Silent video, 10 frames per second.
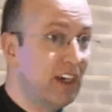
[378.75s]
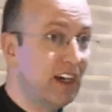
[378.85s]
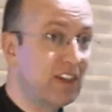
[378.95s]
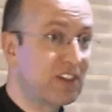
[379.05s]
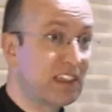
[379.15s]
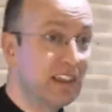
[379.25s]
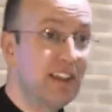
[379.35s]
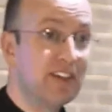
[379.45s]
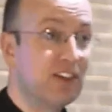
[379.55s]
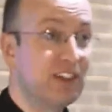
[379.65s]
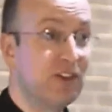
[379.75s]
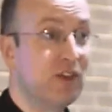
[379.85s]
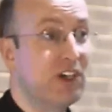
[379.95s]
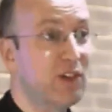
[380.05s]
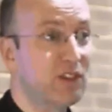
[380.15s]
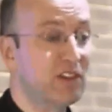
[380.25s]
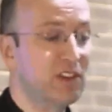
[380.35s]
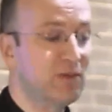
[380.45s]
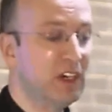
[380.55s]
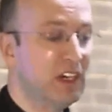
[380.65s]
And there's at least 32,000 of them.